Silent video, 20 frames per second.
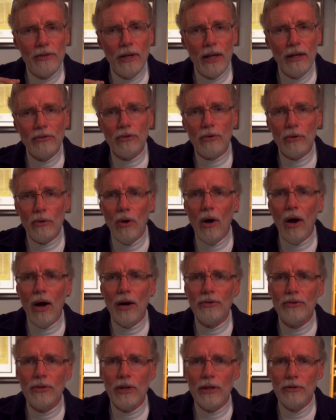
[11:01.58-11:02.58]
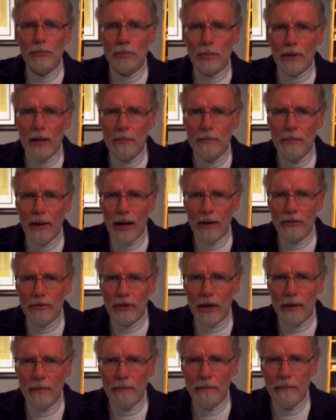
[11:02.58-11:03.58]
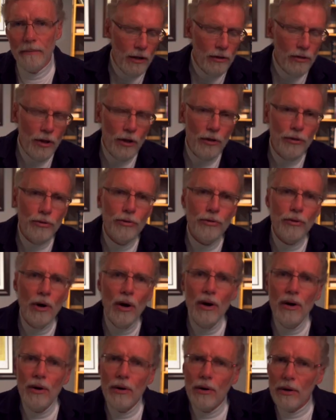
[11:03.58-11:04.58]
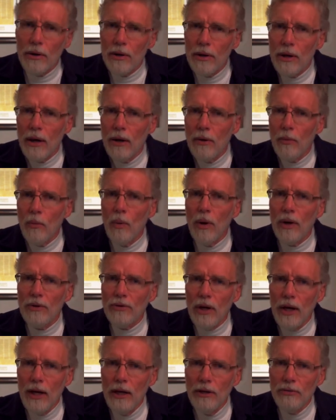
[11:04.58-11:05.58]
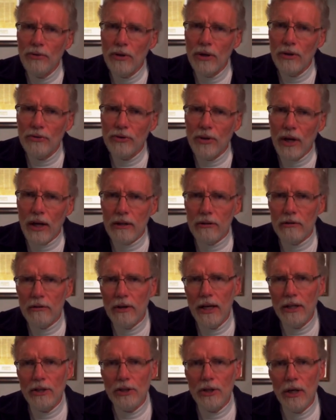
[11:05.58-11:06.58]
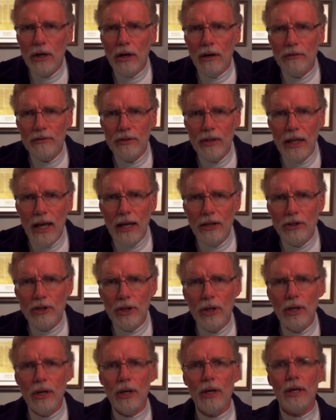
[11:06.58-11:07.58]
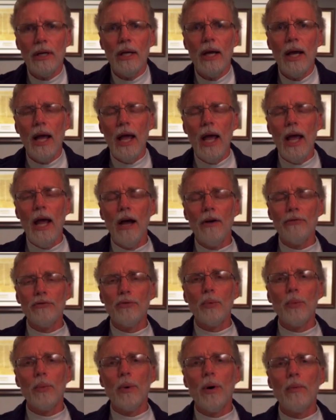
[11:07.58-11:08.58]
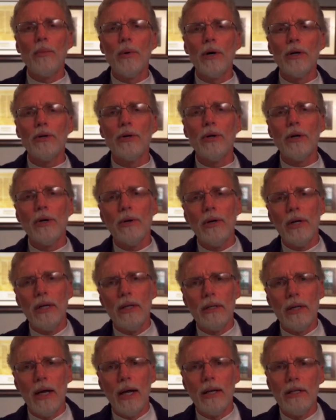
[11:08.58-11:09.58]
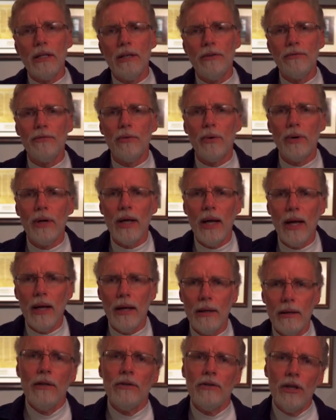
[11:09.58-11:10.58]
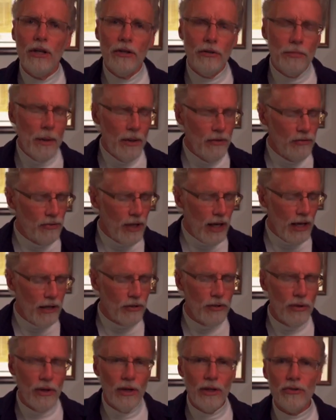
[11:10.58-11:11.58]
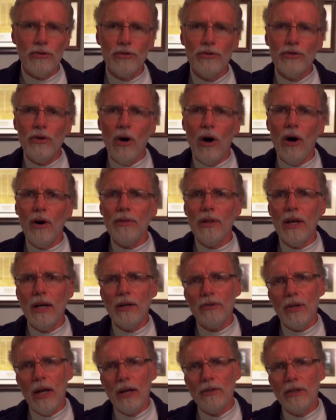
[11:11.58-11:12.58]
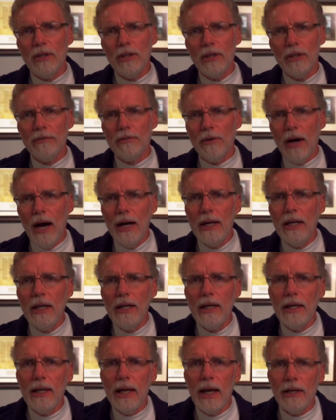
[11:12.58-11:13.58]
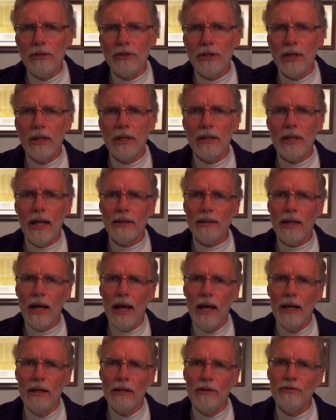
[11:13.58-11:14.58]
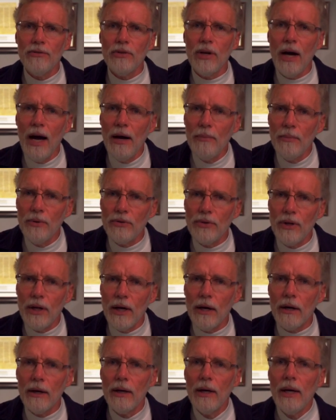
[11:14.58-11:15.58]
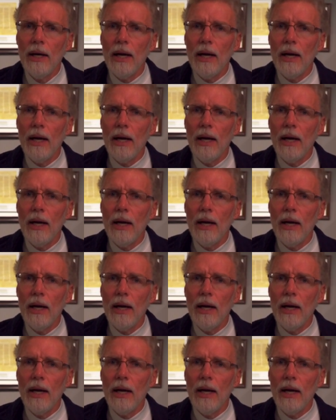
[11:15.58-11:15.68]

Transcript: States lost its breadbasket. The third was Israel's declaration of nationhood after World War Two in nineteen forty-eight. Dispensationalists saw this as a divine indication that the end of time was near